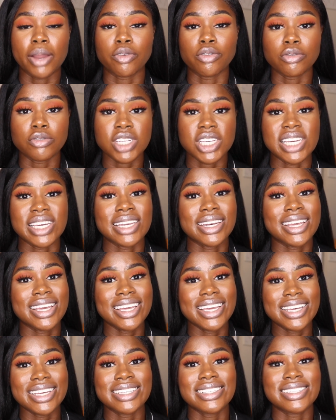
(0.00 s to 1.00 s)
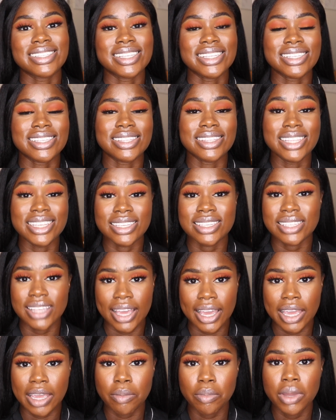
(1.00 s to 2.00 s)
routine is the
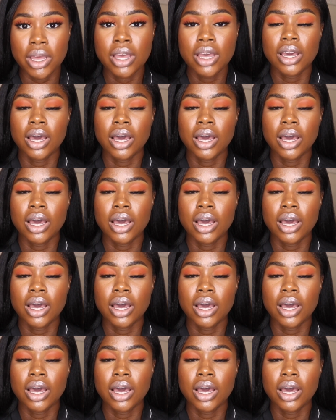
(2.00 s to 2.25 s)
same.